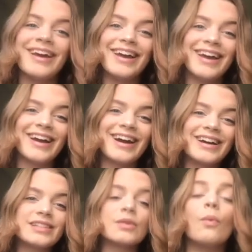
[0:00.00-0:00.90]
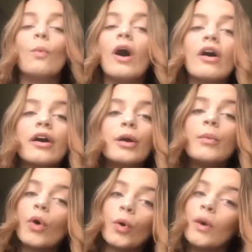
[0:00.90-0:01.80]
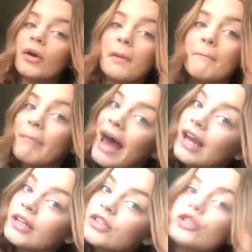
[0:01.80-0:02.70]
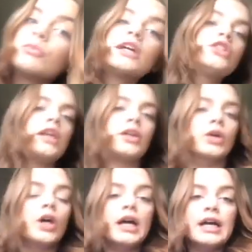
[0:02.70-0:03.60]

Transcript: Hey guys, welcome back to my channel.